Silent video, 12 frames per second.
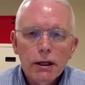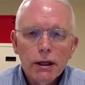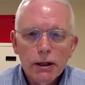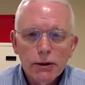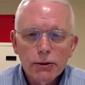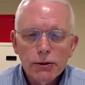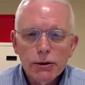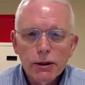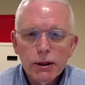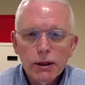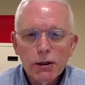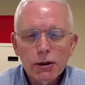
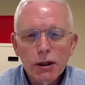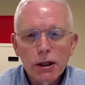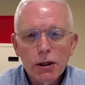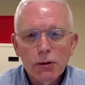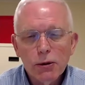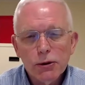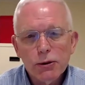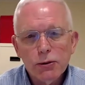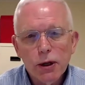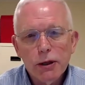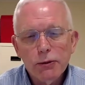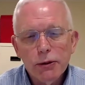interested in looking at what's
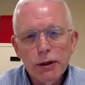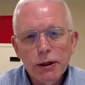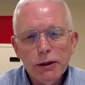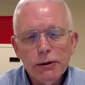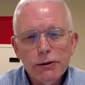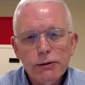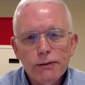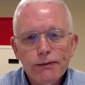right with us.